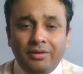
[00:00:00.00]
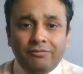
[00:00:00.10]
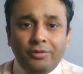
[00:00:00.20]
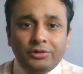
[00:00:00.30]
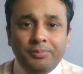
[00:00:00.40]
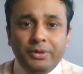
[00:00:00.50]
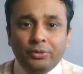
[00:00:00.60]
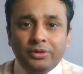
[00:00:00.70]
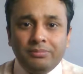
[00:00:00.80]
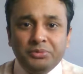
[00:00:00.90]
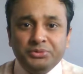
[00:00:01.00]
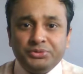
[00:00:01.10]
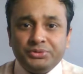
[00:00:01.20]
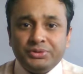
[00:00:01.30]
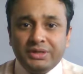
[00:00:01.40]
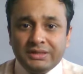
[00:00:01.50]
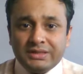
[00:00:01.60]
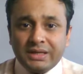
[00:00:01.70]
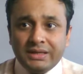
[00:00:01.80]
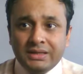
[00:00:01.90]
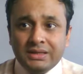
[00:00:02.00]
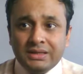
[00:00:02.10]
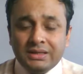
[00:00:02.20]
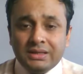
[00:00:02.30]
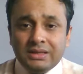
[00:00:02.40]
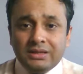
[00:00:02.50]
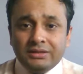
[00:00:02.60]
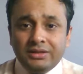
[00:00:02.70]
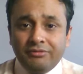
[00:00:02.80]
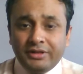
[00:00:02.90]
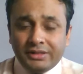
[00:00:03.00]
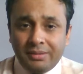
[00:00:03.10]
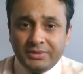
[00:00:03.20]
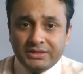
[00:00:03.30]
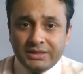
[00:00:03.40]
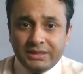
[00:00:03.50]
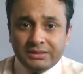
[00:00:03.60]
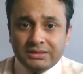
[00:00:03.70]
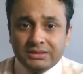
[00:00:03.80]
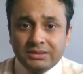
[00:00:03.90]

of all the POWs inside the Vietnamese jails,